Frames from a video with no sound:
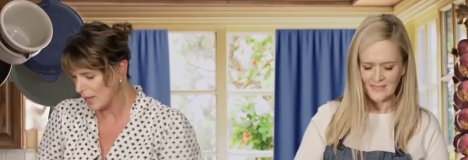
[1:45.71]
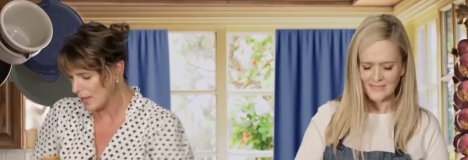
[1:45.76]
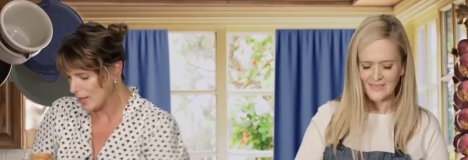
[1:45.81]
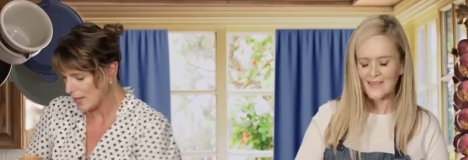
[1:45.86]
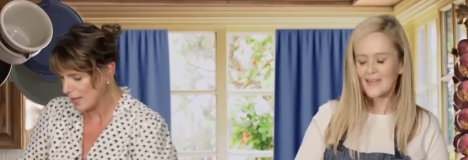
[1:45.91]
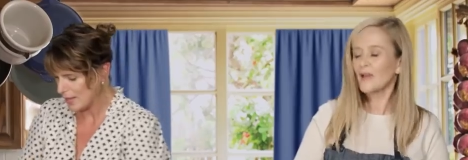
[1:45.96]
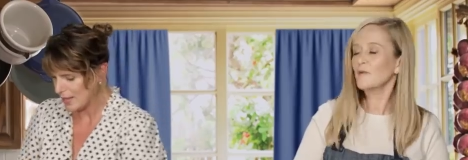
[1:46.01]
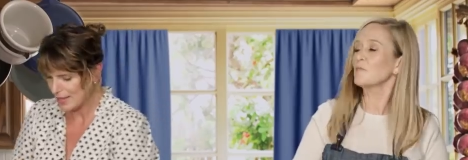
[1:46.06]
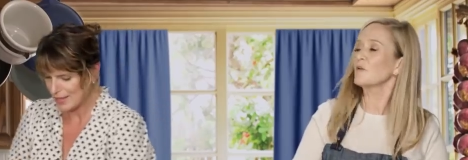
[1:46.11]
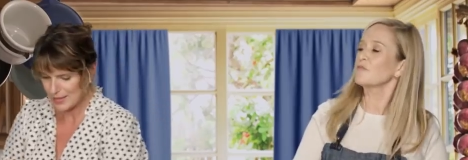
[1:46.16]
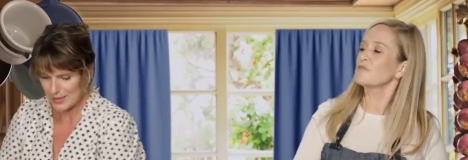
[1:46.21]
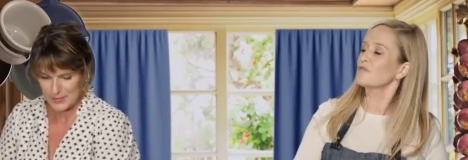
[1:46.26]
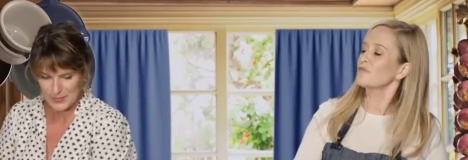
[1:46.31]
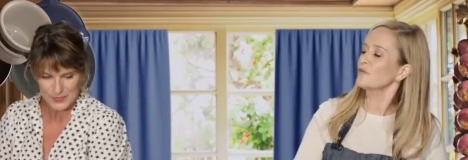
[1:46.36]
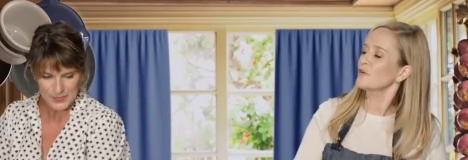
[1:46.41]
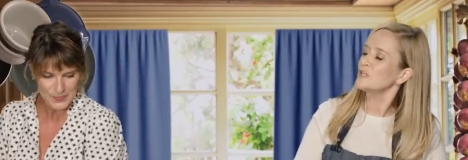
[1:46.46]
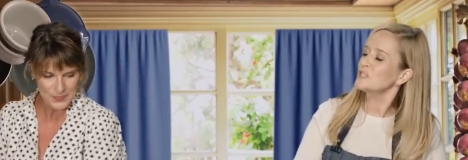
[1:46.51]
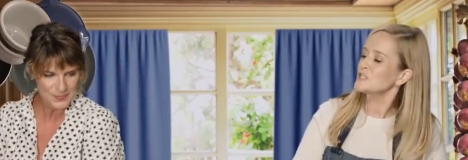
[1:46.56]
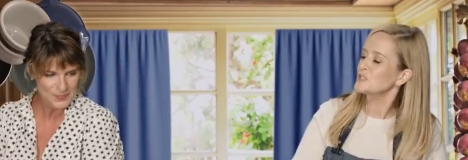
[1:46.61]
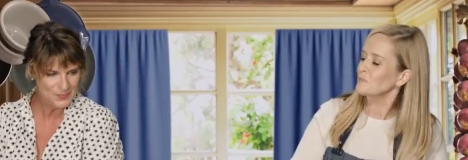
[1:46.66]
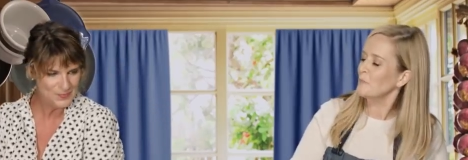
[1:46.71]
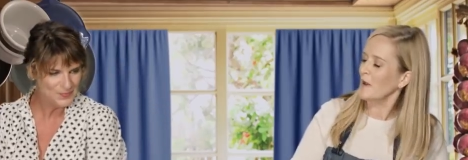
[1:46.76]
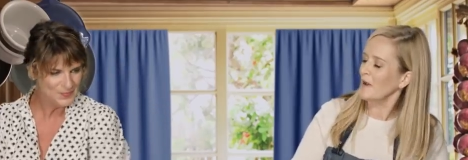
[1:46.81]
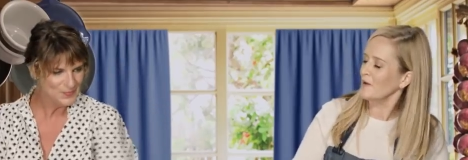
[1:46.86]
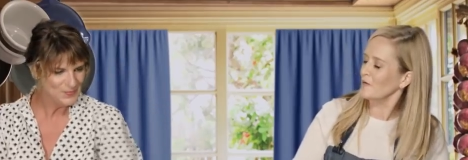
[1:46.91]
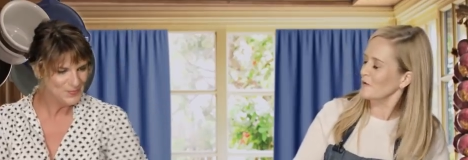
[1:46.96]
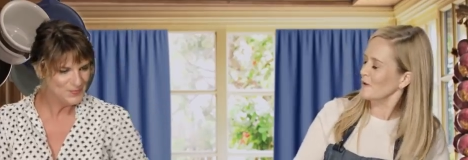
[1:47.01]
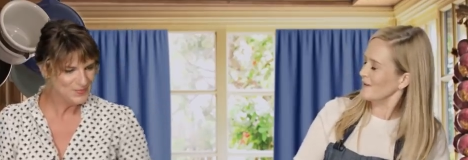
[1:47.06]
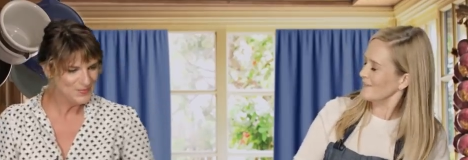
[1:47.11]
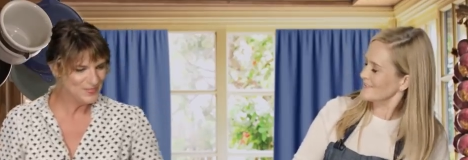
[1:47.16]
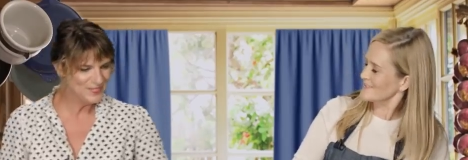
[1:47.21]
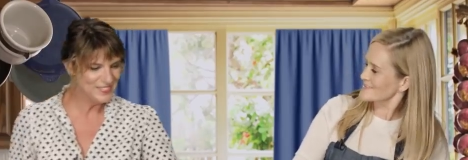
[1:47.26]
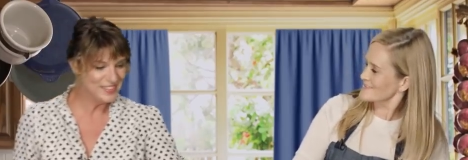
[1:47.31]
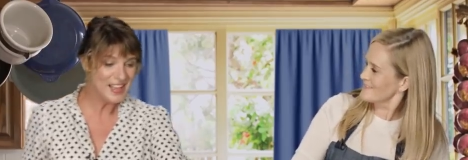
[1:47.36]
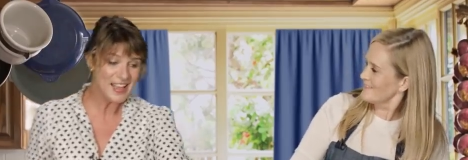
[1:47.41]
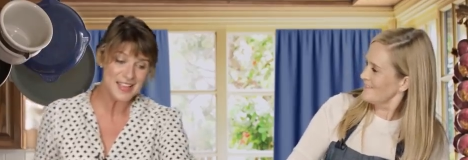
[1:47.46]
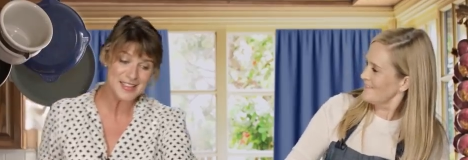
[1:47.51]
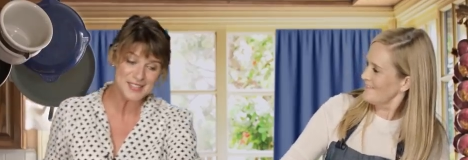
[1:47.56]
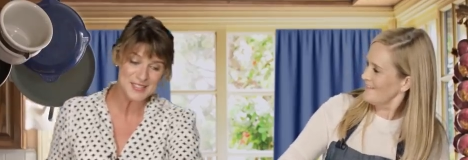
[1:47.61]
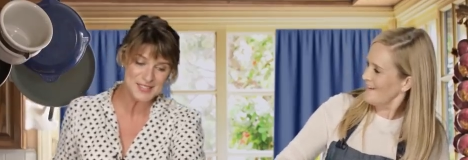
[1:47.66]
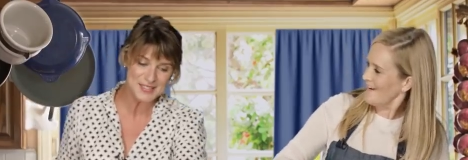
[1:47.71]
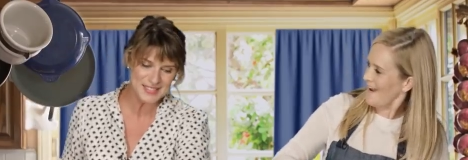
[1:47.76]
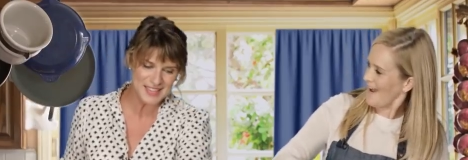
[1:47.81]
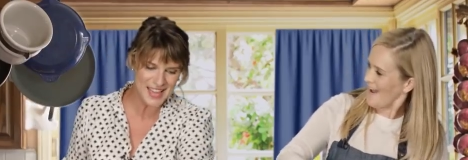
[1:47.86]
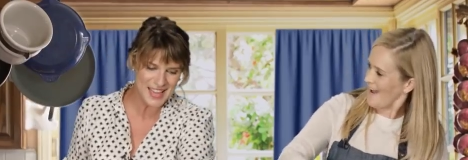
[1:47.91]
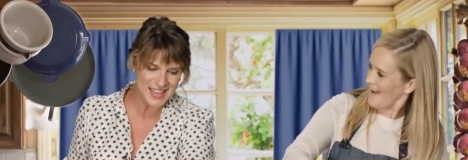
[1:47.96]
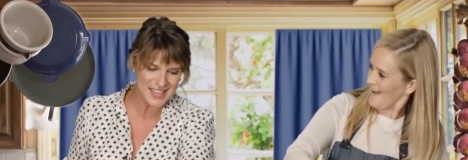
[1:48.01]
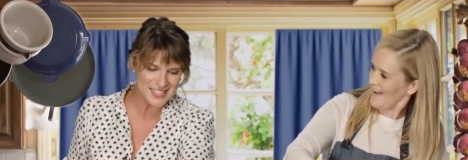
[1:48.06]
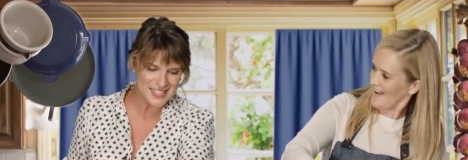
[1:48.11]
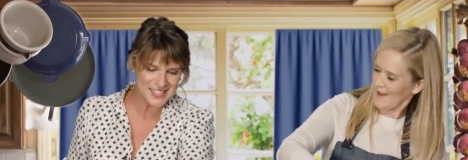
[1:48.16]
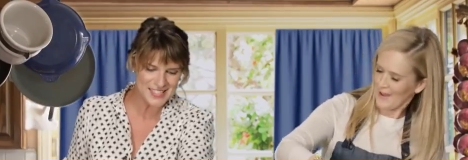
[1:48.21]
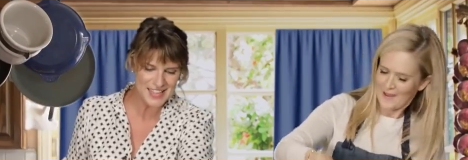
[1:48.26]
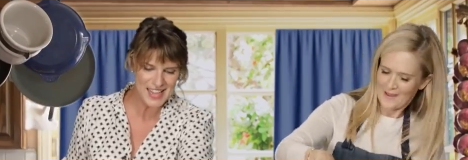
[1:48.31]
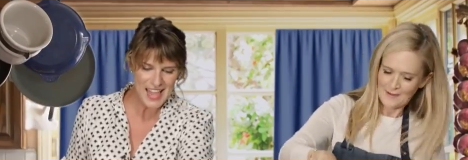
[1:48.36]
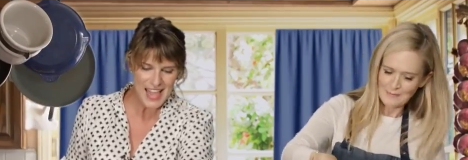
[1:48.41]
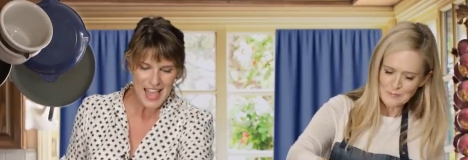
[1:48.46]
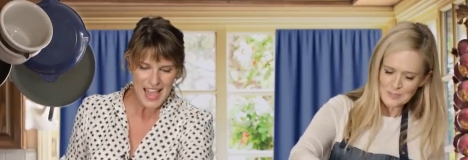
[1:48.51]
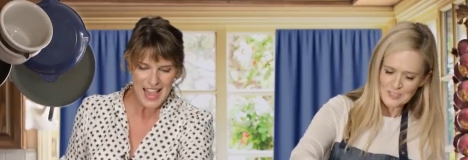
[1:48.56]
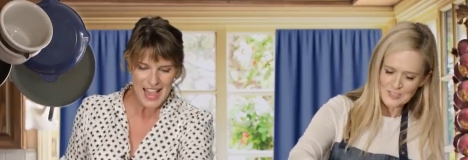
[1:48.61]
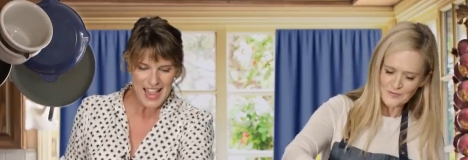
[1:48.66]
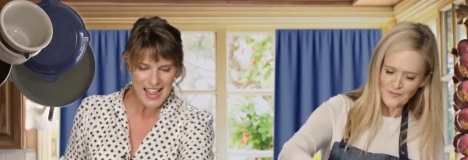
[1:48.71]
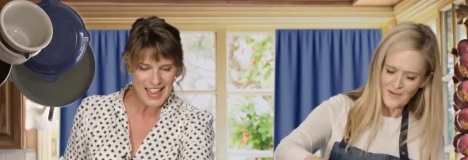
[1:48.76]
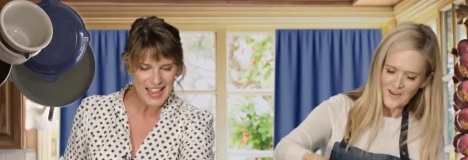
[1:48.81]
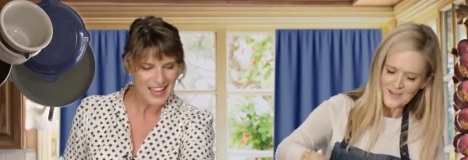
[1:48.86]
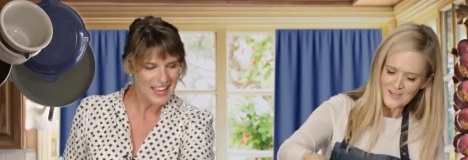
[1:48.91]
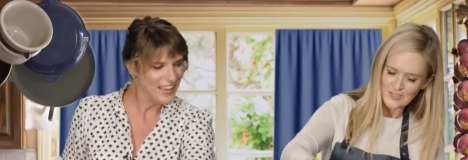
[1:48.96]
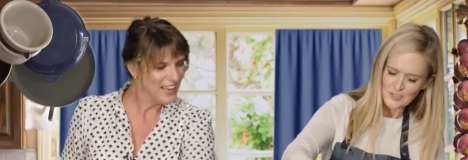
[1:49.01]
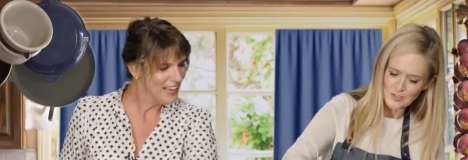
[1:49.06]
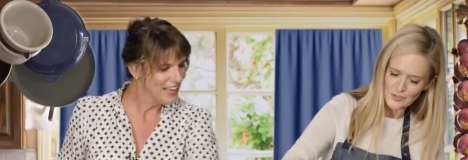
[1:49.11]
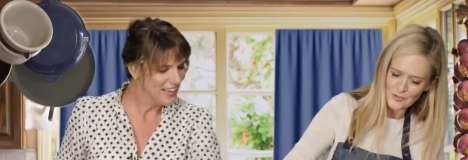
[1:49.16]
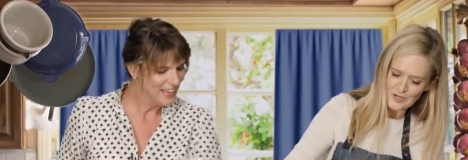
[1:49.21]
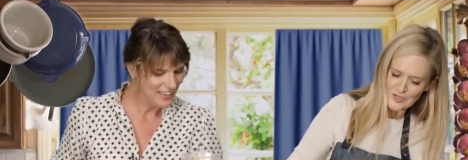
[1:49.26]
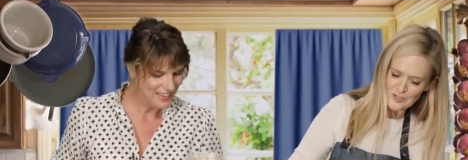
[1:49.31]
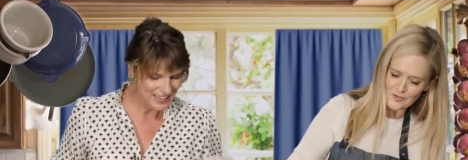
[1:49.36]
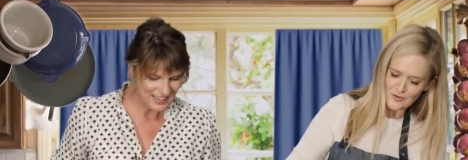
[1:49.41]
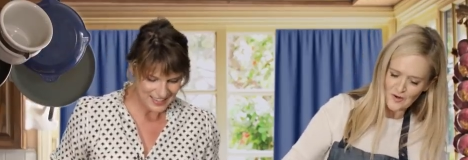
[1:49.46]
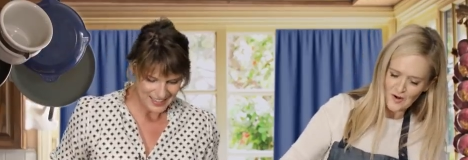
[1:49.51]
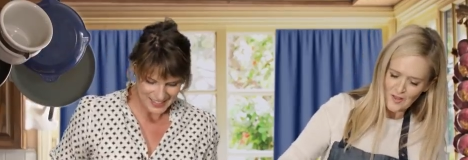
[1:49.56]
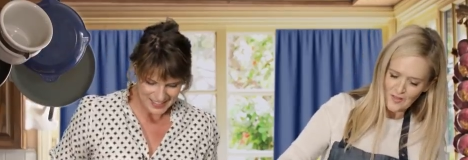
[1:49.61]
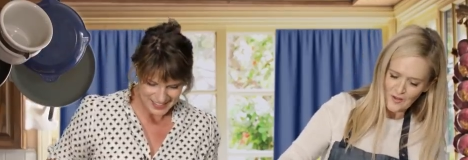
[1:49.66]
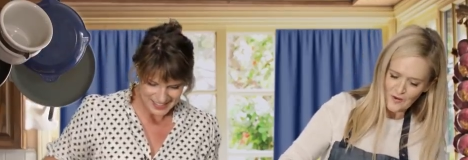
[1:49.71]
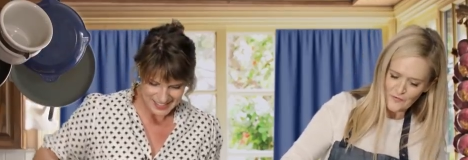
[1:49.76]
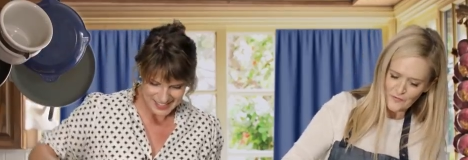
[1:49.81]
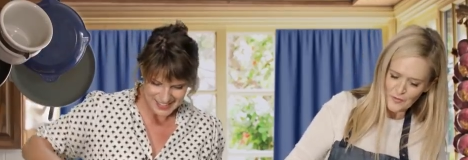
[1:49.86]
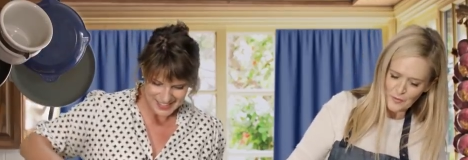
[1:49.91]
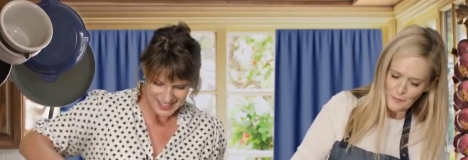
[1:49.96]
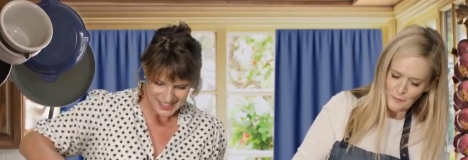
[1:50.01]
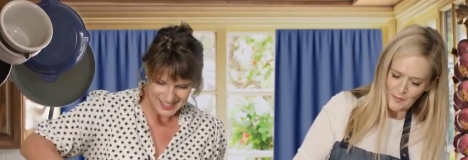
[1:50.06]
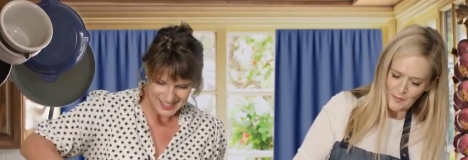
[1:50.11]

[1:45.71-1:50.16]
Speaker 1: I think I'm a fridge pirate. Yes, yes. I'm just finding treasure all over the